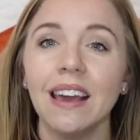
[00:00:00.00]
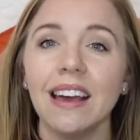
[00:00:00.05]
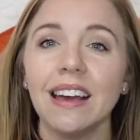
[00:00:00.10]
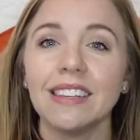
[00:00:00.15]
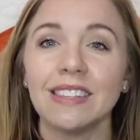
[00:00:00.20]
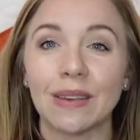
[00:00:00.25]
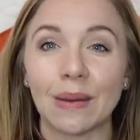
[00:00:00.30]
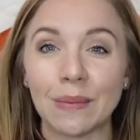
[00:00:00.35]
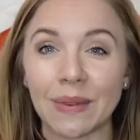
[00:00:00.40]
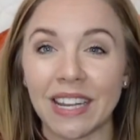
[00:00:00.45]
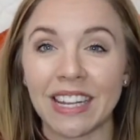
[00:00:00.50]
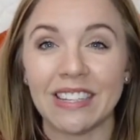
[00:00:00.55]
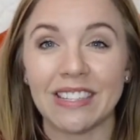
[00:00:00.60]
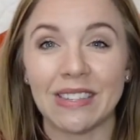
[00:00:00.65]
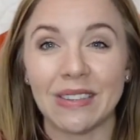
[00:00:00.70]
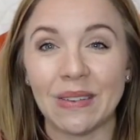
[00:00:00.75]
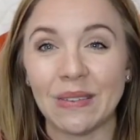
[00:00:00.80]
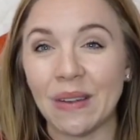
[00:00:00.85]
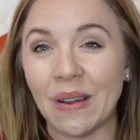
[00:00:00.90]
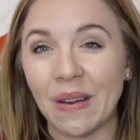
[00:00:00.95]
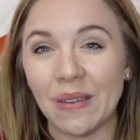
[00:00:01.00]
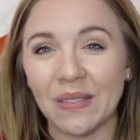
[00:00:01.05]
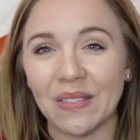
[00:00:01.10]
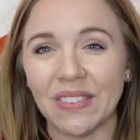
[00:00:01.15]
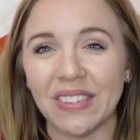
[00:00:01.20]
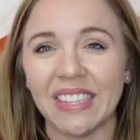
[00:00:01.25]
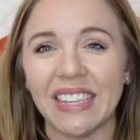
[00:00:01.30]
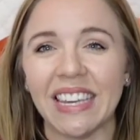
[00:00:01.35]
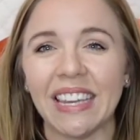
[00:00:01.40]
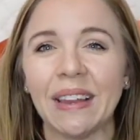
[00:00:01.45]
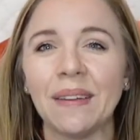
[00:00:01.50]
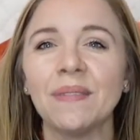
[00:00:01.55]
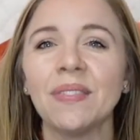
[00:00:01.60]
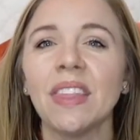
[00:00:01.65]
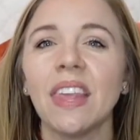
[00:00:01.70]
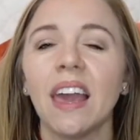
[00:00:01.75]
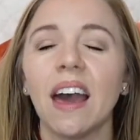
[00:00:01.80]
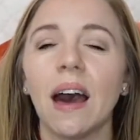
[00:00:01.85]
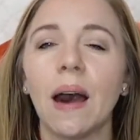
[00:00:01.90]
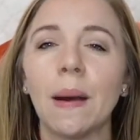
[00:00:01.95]
someday soon, hopefully,
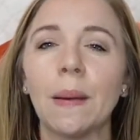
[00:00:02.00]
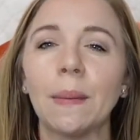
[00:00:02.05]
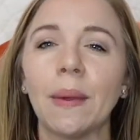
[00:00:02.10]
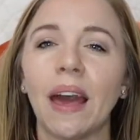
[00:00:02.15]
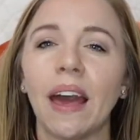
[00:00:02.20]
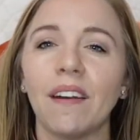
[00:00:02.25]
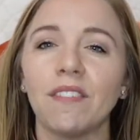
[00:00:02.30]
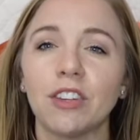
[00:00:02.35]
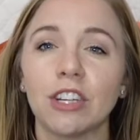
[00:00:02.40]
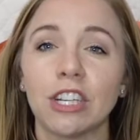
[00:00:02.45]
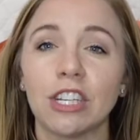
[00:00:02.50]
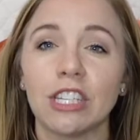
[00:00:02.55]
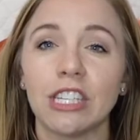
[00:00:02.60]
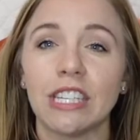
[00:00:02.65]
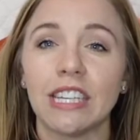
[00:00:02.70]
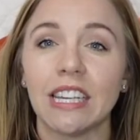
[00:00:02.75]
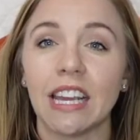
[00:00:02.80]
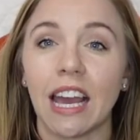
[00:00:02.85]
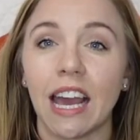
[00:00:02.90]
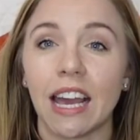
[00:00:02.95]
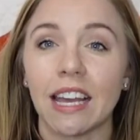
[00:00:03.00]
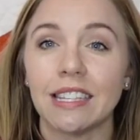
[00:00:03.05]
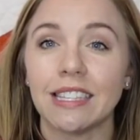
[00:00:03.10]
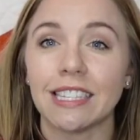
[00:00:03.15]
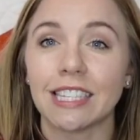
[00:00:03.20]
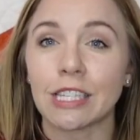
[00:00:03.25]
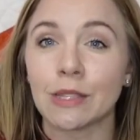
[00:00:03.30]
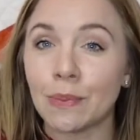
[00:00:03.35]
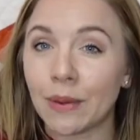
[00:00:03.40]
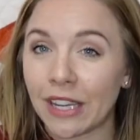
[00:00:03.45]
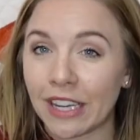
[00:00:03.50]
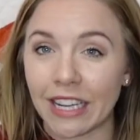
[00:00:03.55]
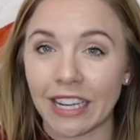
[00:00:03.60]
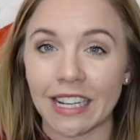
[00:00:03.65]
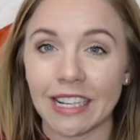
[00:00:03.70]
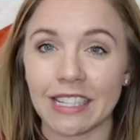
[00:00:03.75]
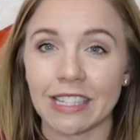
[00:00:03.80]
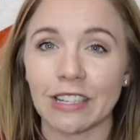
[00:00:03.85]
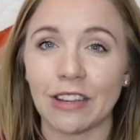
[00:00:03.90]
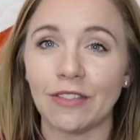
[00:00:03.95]
after she has
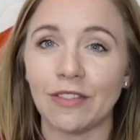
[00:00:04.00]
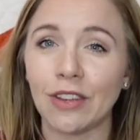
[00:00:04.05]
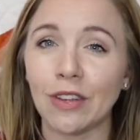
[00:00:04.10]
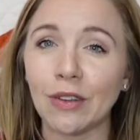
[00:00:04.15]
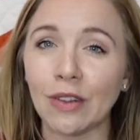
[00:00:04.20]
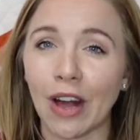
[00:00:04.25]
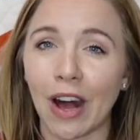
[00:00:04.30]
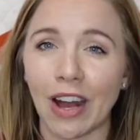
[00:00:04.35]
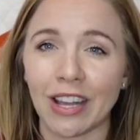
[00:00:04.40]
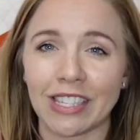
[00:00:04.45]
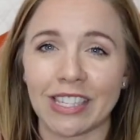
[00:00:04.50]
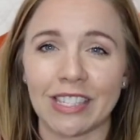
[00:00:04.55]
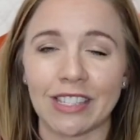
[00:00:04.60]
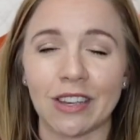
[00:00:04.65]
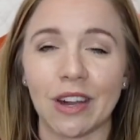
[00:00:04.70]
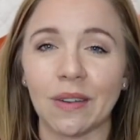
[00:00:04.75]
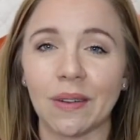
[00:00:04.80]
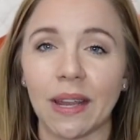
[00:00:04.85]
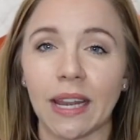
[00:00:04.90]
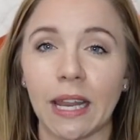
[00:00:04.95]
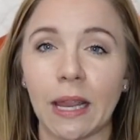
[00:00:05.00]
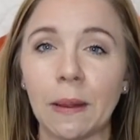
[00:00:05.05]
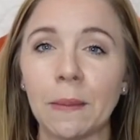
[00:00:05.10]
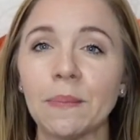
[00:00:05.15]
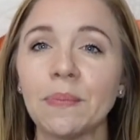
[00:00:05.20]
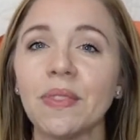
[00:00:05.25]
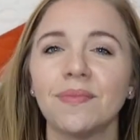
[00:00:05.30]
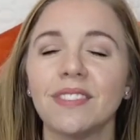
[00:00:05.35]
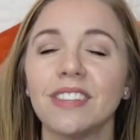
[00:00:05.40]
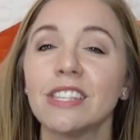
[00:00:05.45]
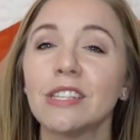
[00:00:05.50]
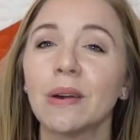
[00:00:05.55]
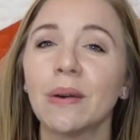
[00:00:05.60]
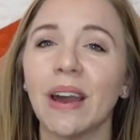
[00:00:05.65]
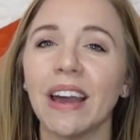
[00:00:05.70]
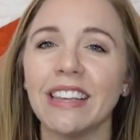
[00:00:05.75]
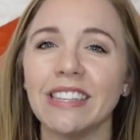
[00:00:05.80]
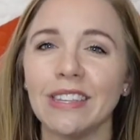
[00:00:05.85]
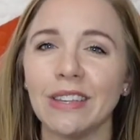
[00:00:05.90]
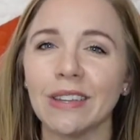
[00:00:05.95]
experienced a few losses already. So
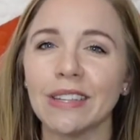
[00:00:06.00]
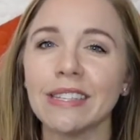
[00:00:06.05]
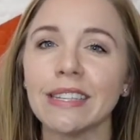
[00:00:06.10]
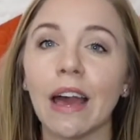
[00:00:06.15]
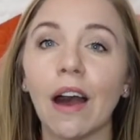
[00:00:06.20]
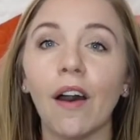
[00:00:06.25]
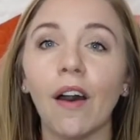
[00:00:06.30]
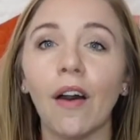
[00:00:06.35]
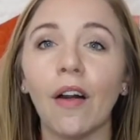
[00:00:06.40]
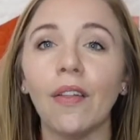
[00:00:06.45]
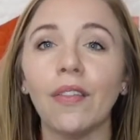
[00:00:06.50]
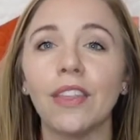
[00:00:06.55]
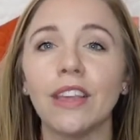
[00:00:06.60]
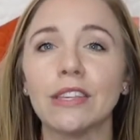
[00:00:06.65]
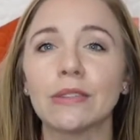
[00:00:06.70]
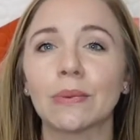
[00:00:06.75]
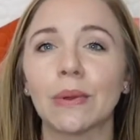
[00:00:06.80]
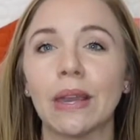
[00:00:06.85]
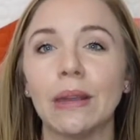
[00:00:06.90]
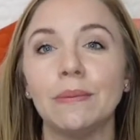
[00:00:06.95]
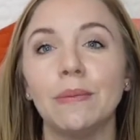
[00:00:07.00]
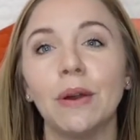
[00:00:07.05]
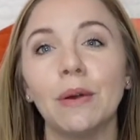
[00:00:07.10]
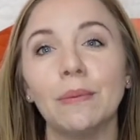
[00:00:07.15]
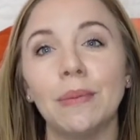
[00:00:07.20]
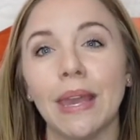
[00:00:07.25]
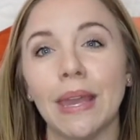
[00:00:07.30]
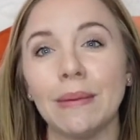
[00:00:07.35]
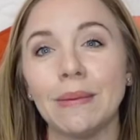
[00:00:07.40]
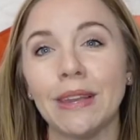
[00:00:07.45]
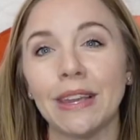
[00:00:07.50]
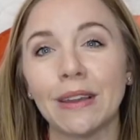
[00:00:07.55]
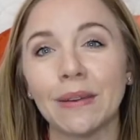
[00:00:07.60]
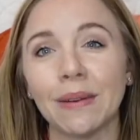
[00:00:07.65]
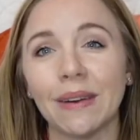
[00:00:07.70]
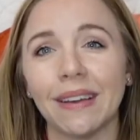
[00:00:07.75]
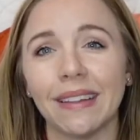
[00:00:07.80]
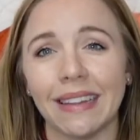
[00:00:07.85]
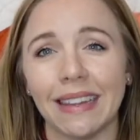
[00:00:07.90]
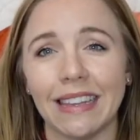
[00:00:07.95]
as you can tell, this rainbow baby
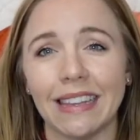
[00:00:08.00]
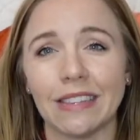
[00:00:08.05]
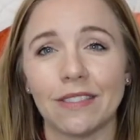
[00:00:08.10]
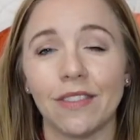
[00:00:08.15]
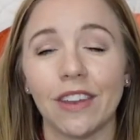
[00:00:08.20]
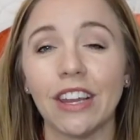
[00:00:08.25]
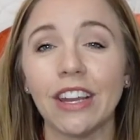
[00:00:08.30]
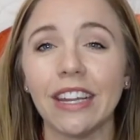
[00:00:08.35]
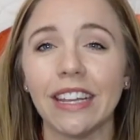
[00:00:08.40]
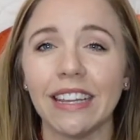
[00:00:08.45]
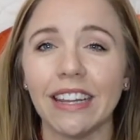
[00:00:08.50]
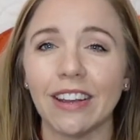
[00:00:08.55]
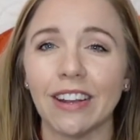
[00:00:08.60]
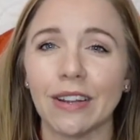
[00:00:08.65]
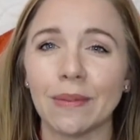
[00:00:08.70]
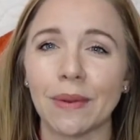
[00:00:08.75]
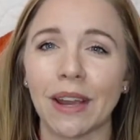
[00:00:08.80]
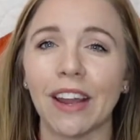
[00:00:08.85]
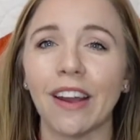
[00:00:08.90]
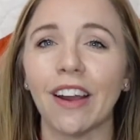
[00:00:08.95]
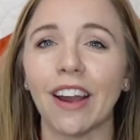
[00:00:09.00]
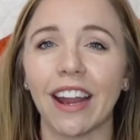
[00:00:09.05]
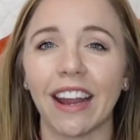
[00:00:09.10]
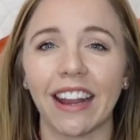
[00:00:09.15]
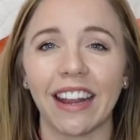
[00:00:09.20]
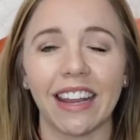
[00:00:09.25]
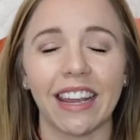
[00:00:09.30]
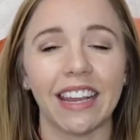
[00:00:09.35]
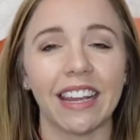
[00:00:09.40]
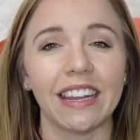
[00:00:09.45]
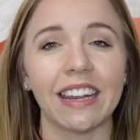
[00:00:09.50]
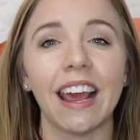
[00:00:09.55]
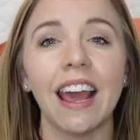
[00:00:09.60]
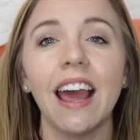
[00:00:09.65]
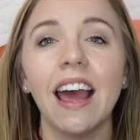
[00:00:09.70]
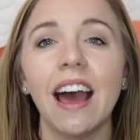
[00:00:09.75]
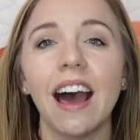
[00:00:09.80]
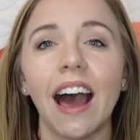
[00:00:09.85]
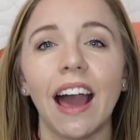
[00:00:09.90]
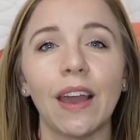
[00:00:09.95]
quilt is very near to my heart, and
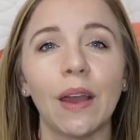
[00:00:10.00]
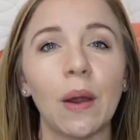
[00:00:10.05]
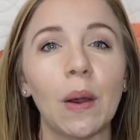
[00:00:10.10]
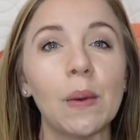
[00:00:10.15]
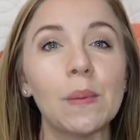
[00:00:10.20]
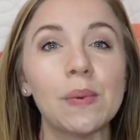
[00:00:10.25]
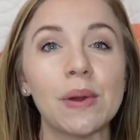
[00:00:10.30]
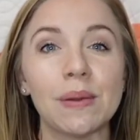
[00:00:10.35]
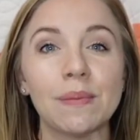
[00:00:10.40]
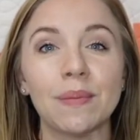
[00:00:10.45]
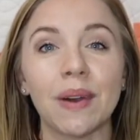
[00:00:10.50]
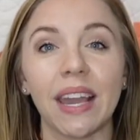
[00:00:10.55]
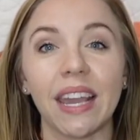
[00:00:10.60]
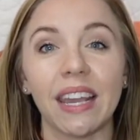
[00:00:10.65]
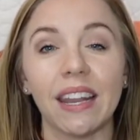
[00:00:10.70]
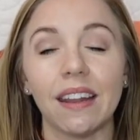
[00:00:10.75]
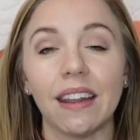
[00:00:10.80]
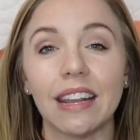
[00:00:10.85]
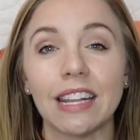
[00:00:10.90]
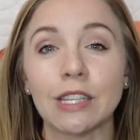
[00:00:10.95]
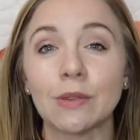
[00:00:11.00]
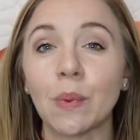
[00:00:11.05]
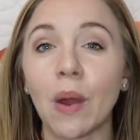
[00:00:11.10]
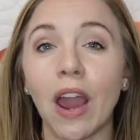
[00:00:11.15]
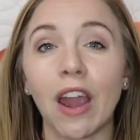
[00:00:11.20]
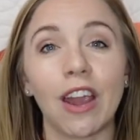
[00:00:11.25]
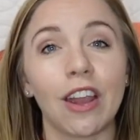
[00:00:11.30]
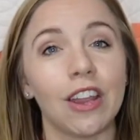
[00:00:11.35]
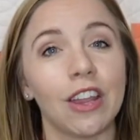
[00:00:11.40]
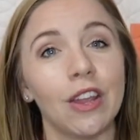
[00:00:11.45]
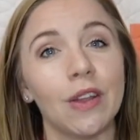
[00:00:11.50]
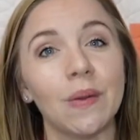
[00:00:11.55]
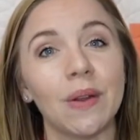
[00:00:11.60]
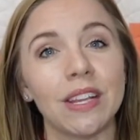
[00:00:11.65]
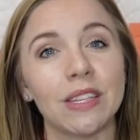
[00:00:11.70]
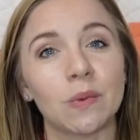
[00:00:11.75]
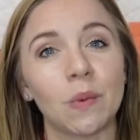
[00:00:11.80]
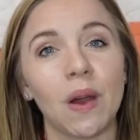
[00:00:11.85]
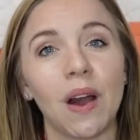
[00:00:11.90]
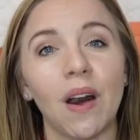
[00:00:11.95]
I hope it might inspire you
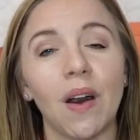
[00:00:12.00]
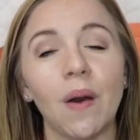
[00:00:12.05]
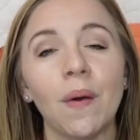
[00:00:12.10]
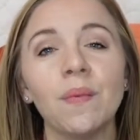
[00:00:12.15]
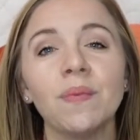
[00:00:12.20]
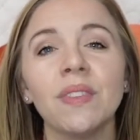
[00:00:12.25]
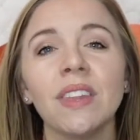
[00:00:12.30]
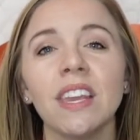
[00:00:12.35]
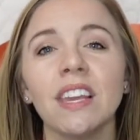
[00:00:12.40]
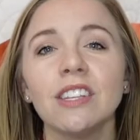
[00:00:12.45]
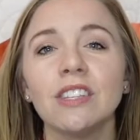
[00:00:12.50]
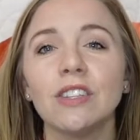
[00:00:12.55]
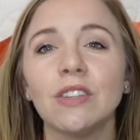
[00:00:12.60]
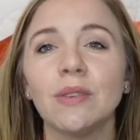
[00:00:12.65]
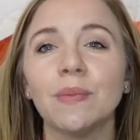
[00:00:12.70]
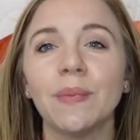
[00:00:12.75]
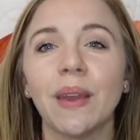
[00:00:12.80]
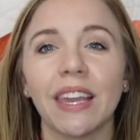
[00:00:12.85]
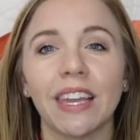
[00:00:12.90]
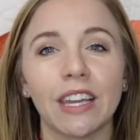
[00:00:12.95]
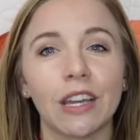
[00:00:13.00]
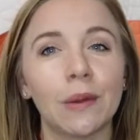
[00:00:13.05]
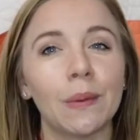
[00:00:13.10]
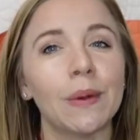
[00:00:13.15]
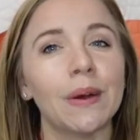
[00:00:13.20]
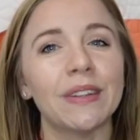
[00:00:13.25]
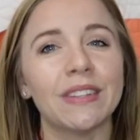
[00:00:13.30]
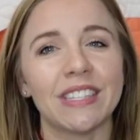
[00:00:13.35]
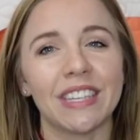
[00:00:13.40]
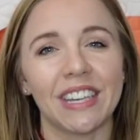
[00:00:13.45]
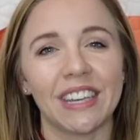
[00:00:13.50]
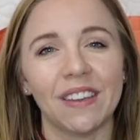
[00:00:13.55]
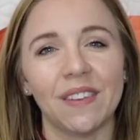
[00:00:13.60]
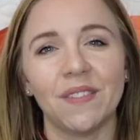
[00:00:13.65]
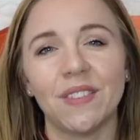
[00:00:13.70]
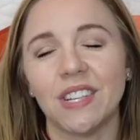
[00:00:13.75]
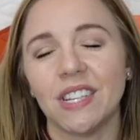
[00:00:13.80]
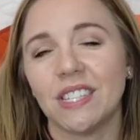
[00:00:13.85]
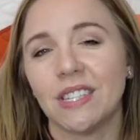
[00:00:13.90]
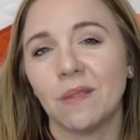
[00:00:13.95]
as well to make a quilt to
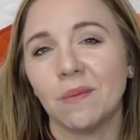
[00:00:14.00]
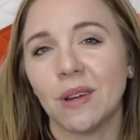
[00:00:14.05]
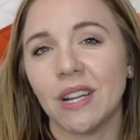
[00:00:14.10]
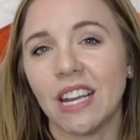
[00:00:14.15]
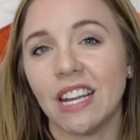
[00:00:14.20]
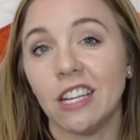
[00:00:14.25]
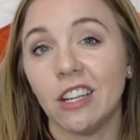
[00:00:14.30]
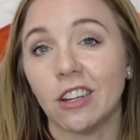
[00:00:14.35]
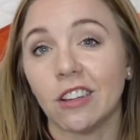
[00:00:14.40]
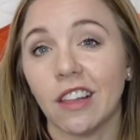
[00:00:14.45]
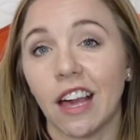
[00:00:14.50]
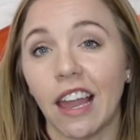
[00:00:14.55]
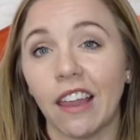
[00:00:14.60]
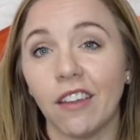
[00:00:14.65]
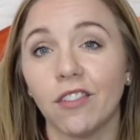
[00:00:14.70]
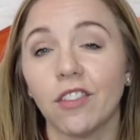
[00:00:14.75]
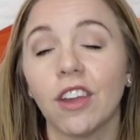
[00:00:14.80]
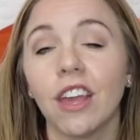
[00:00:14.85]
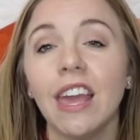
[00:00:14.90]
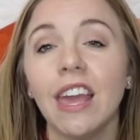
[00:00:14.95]
gift to someone in your life.